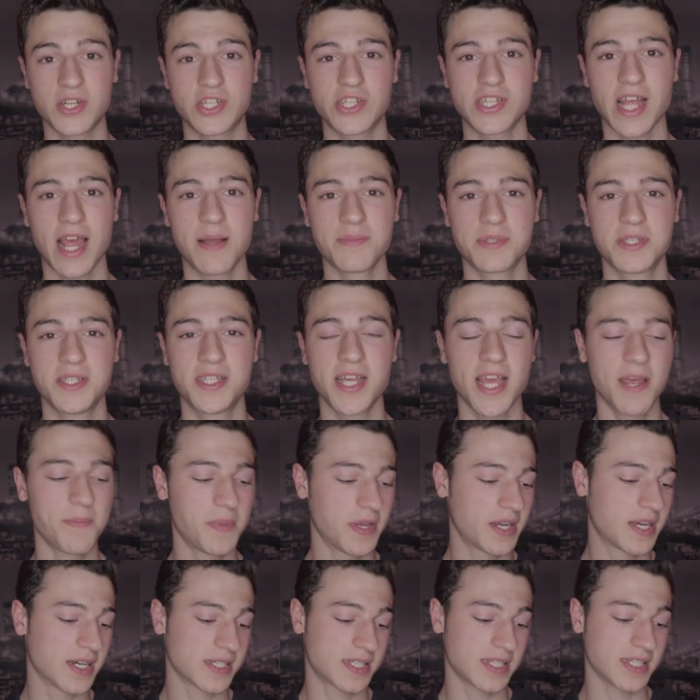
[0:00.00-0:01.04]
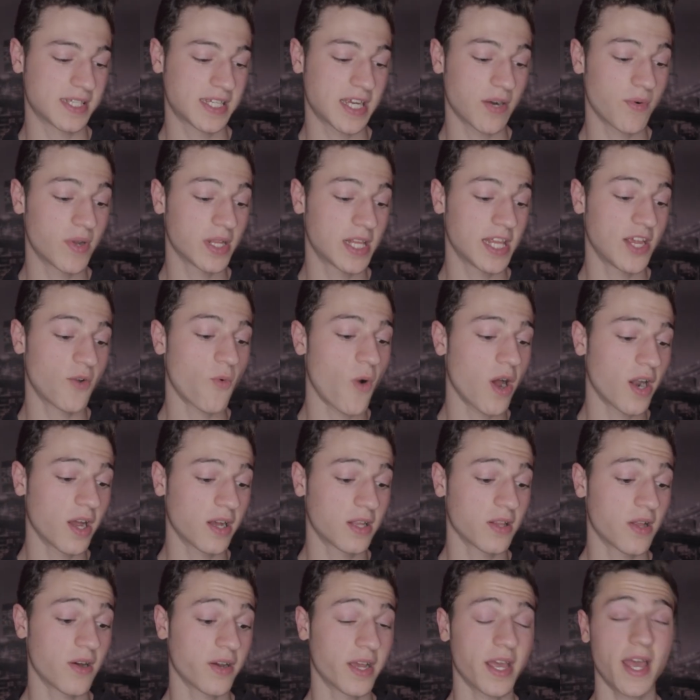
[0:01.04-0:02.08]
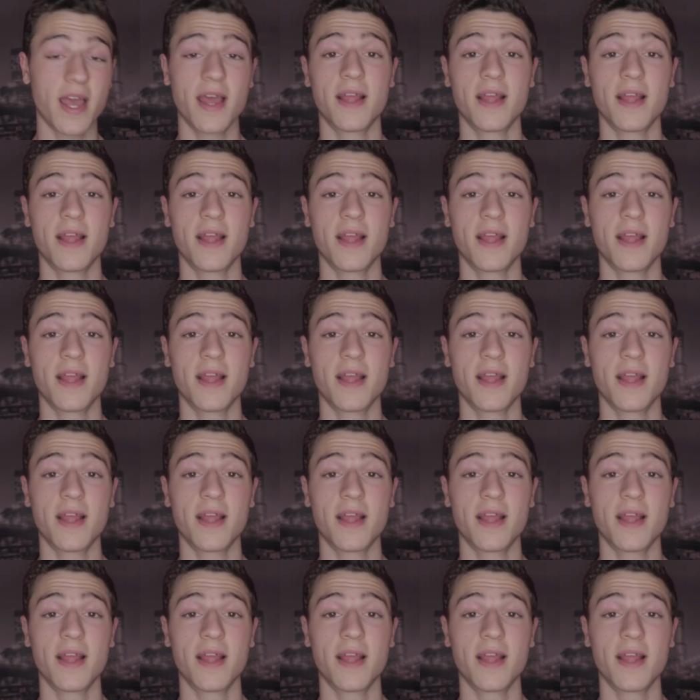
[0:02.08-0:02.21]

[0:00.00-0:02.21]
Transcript: much time today, because it's currently 1 o'clock,